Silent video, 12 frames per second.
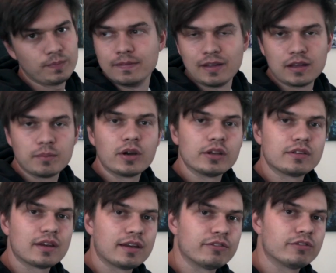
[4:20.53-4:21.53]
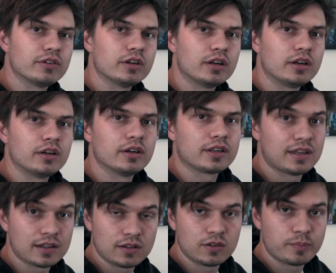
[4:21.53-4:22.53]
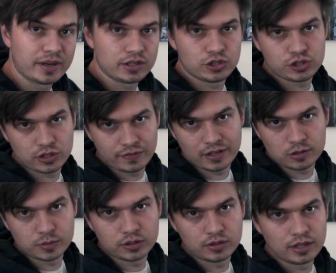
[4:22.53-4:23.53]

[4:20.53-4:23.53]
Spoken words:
They might have a cat patch available,